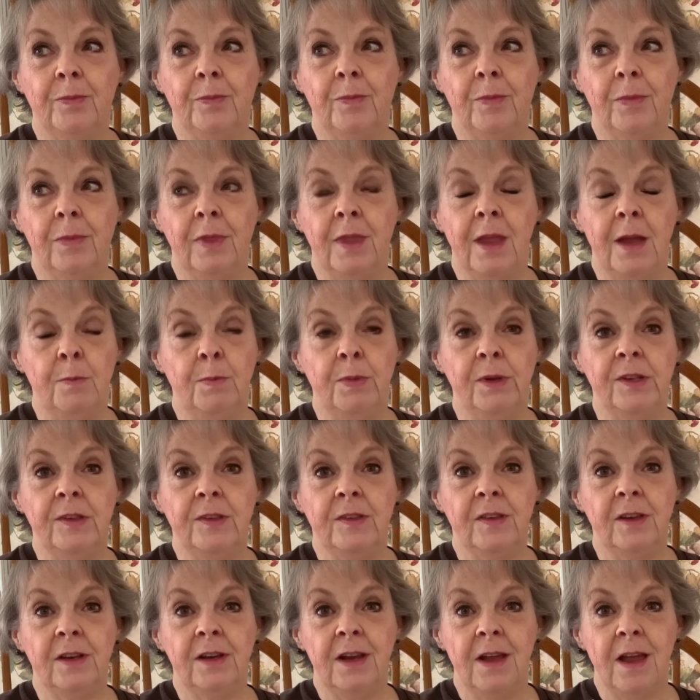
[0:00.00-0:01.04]
they'd been
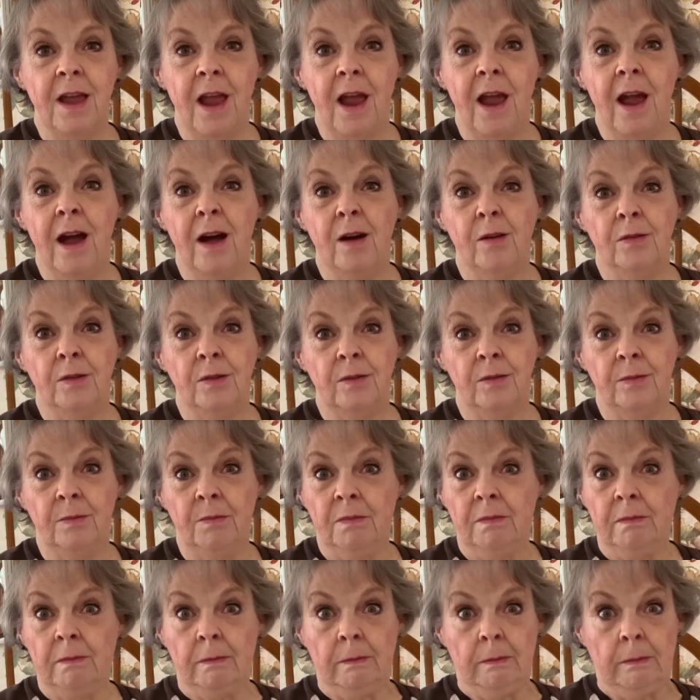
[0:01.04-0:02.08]
sitting out
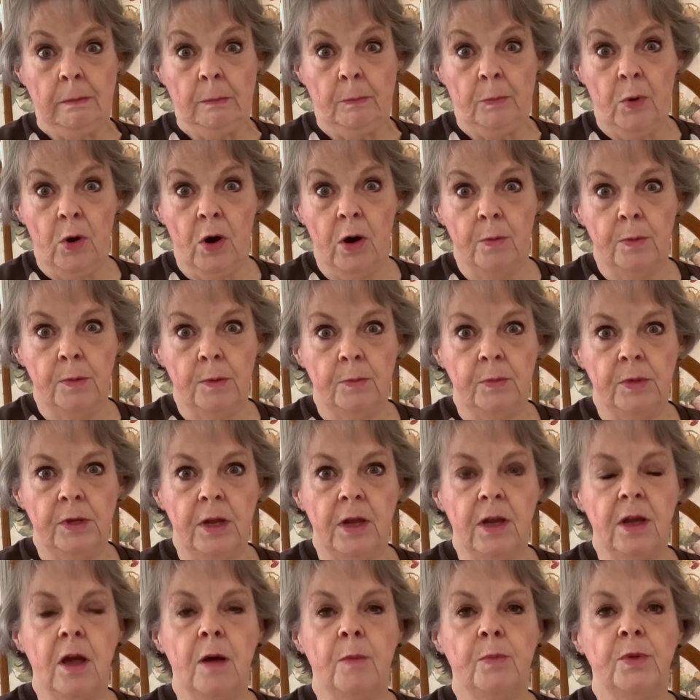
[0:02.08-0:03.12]
probably
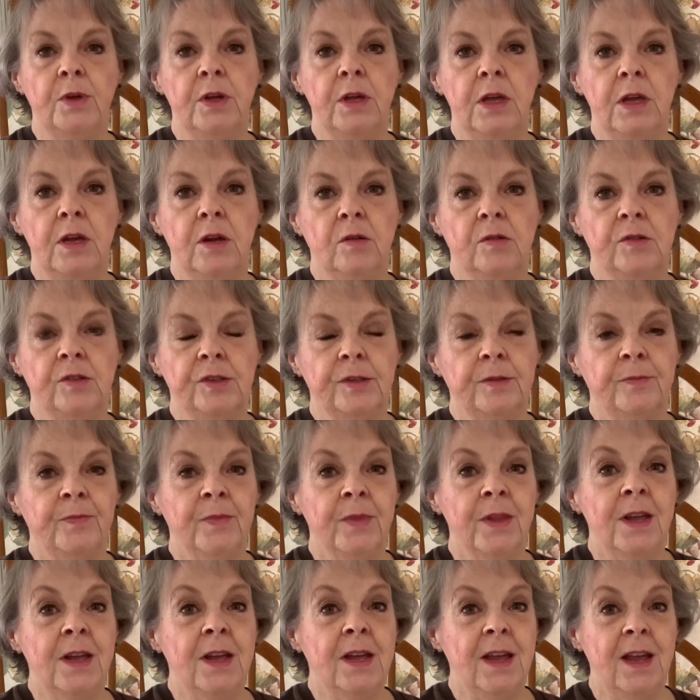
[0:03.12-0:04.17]
a couple of years.
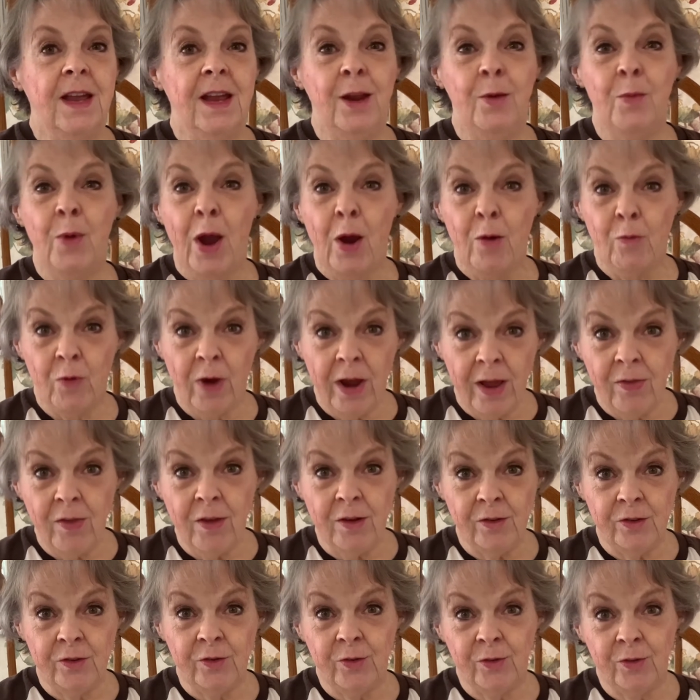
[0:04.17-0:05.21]
Anyway, I ran
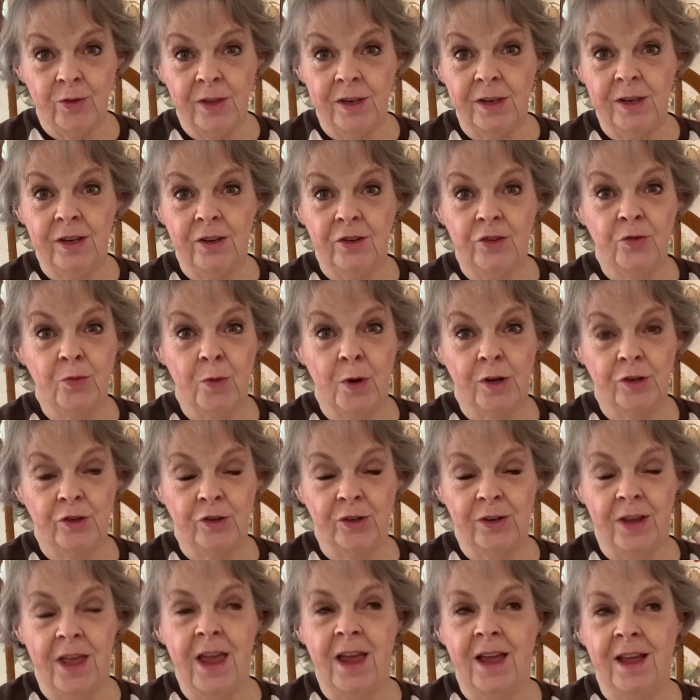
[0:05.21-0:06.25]
those through the
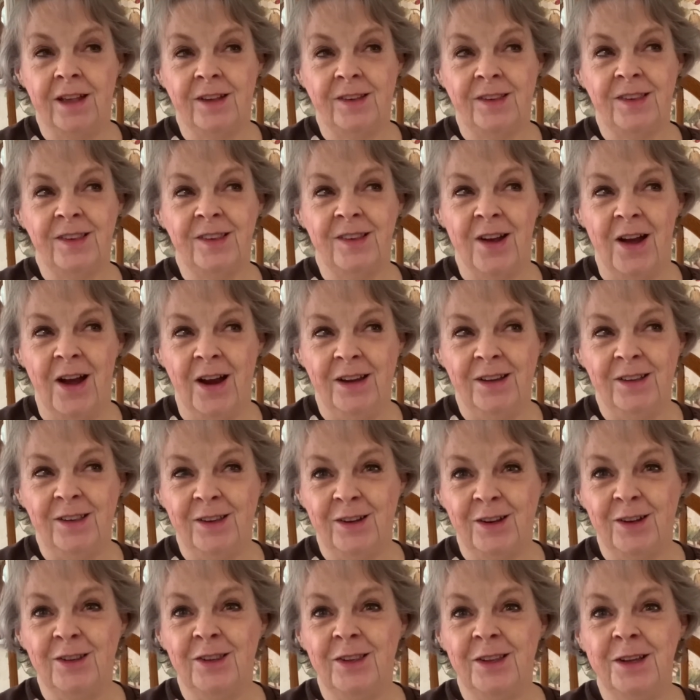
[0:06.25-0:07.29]
dishwasher last night to
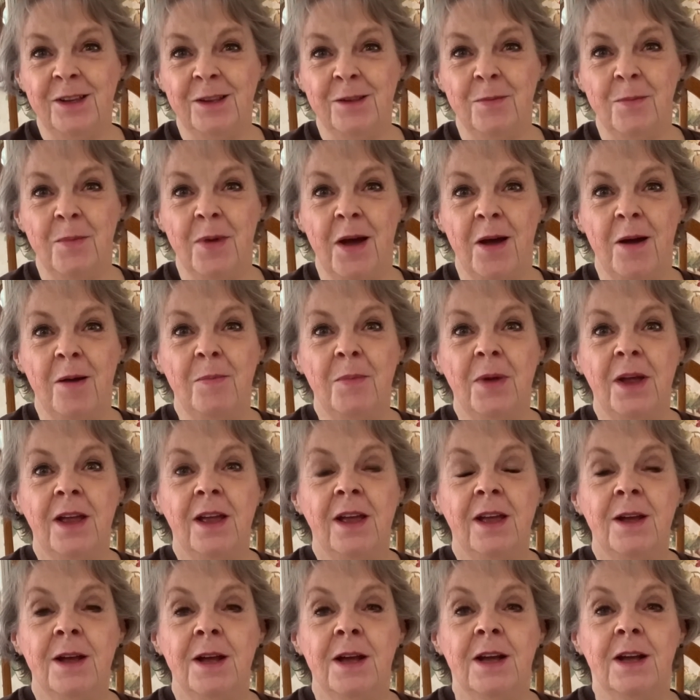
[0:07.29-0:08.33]
clean them up
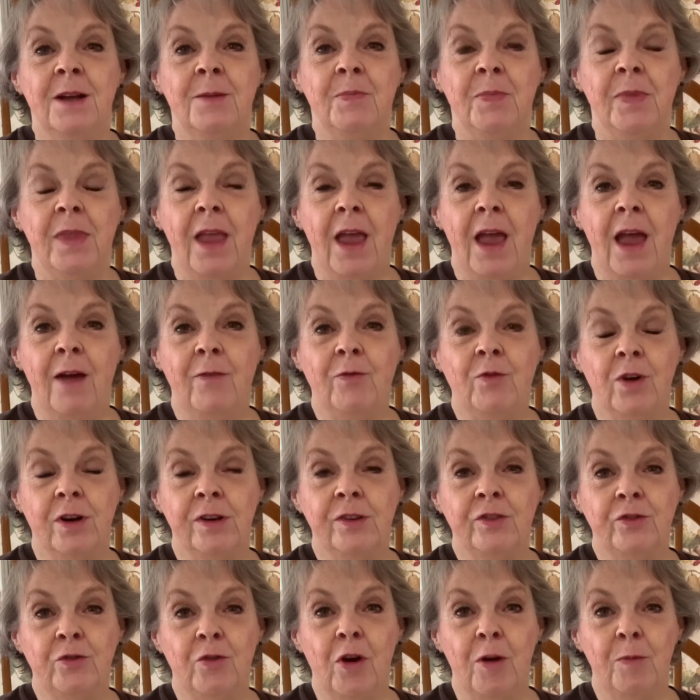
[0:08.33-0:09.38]
after I
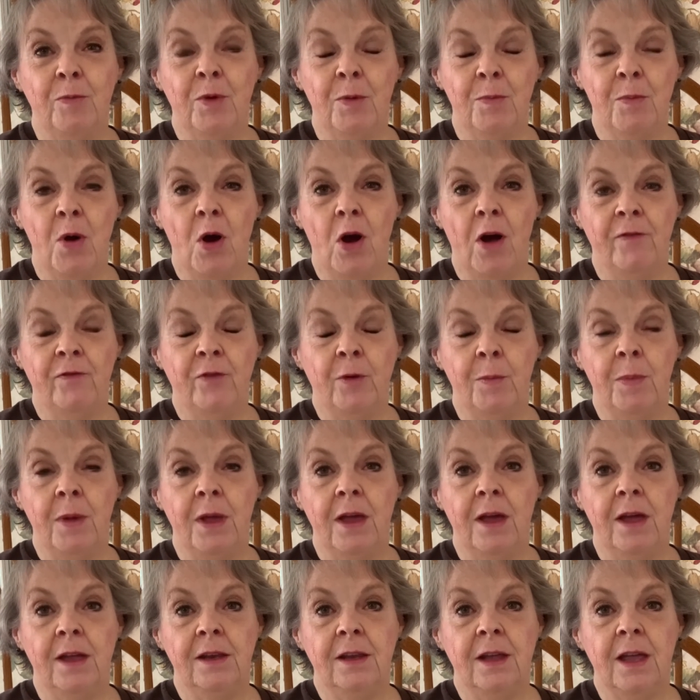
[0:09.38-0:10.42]
scrubbed them off a
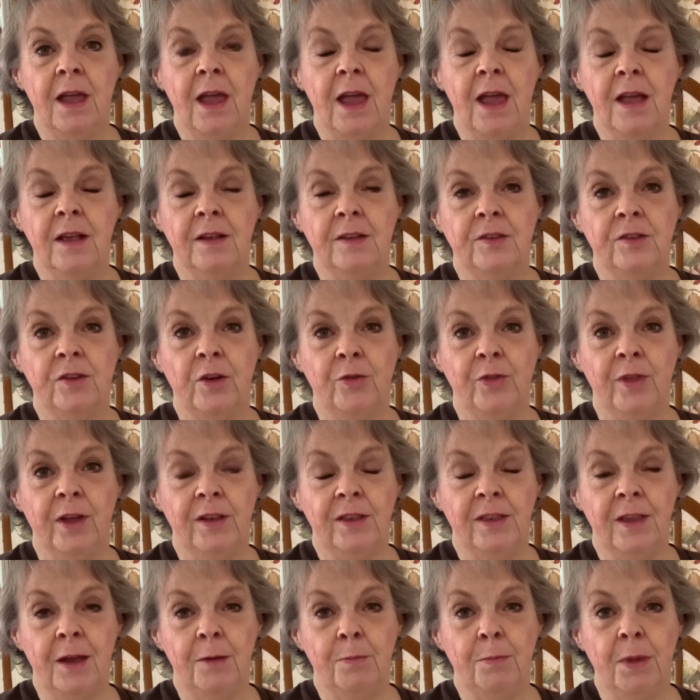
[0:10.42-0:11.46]
bit so that
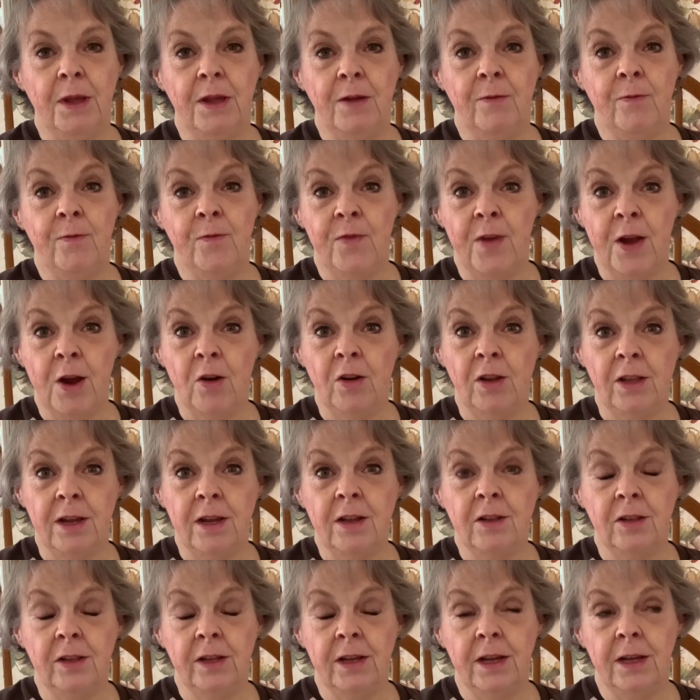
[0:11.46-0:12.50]
they'd be fairly
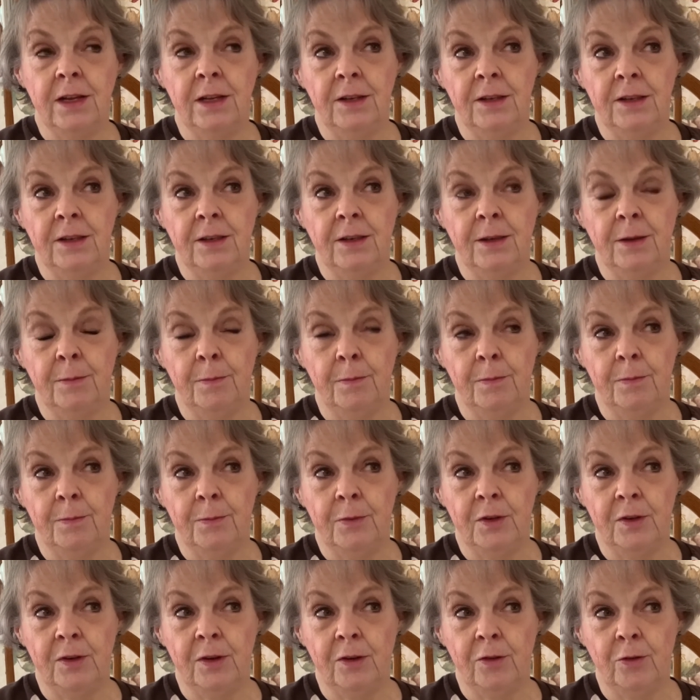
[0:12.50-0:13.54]
clean
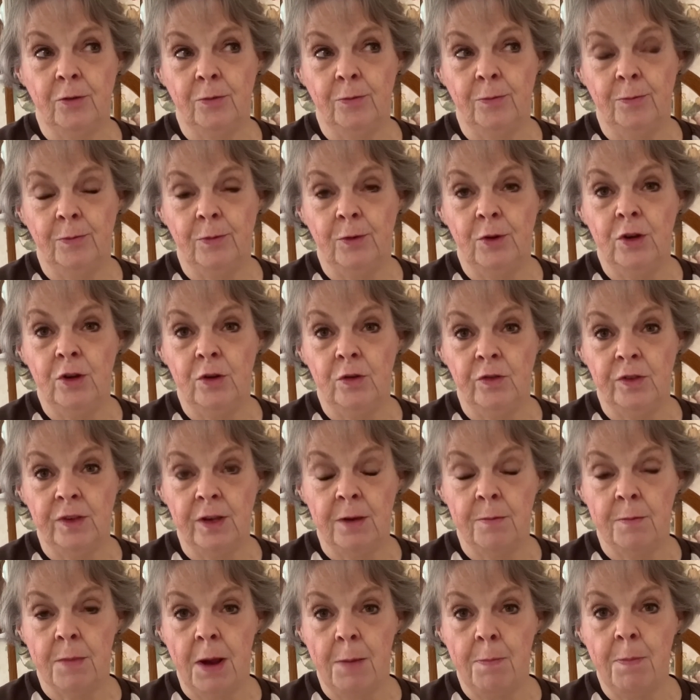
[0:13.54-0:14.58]
to use
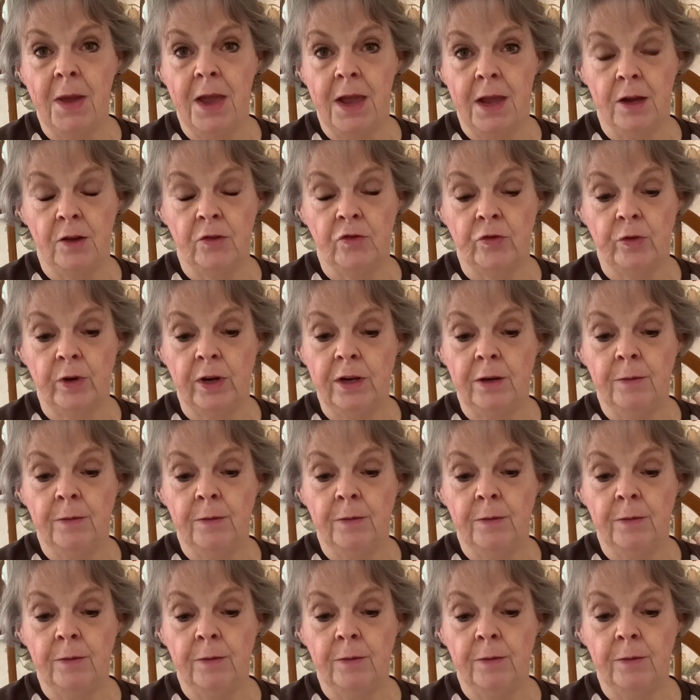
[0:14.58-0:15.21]
in my pantry.